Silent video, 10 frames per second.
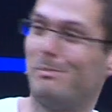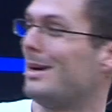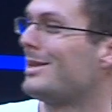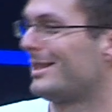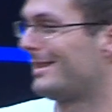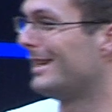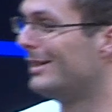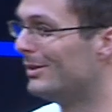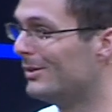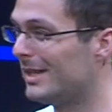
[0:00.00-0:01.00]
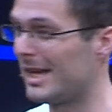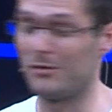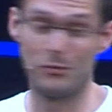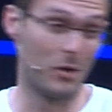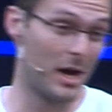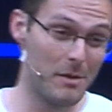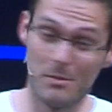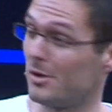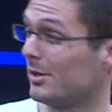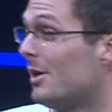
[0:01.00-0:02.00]
budget than you. They have way
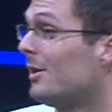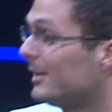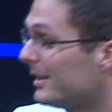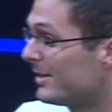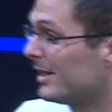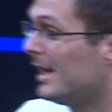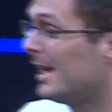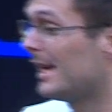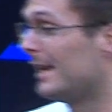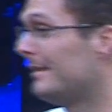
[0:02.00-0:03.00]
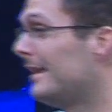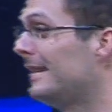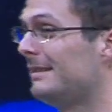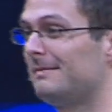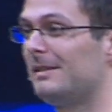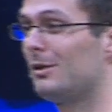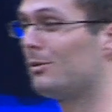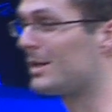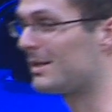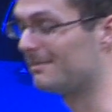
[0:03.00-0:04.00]
more knowledge, and they
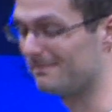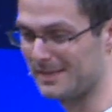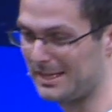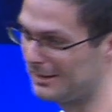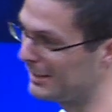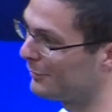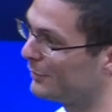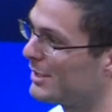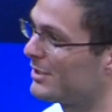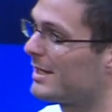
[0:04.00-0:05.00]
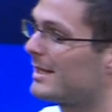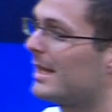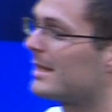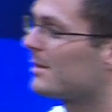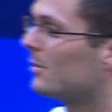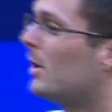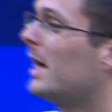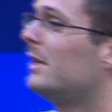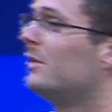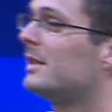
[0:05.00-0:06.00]
didn't reach success.
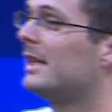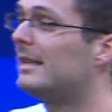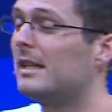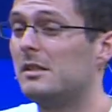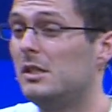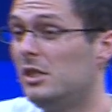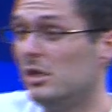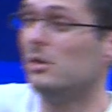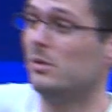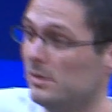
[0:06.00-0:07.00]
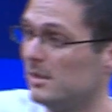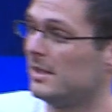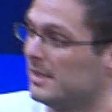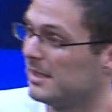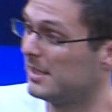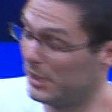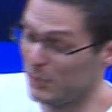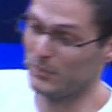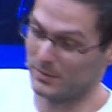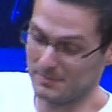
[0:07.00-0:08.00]
Why do you think that you,
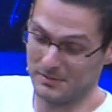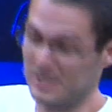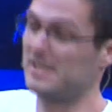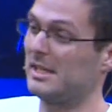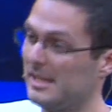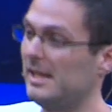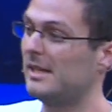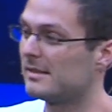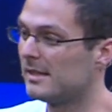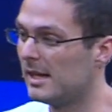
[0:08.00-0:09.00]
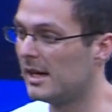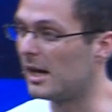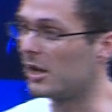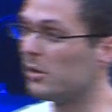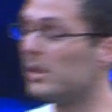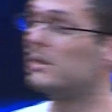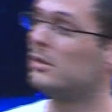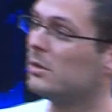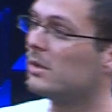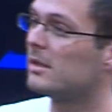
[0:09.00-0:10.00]
just a kid, are going
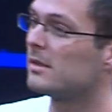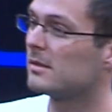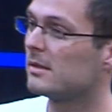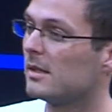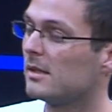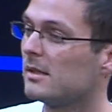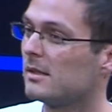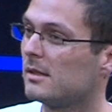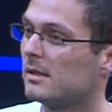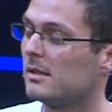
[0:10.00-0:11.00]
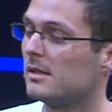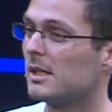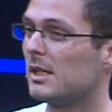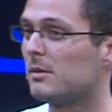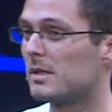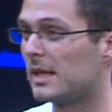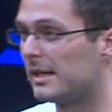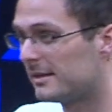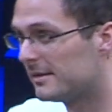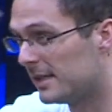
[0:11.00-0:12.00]
to do it? And I was
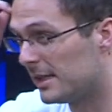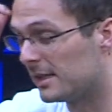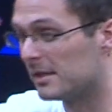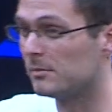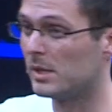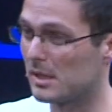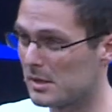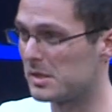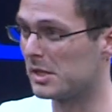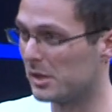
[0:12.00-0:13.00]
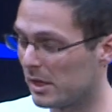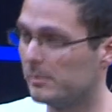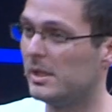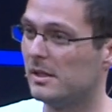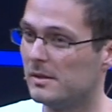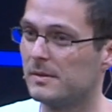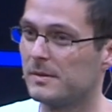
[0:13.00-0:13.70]
like thinking, because they're not me.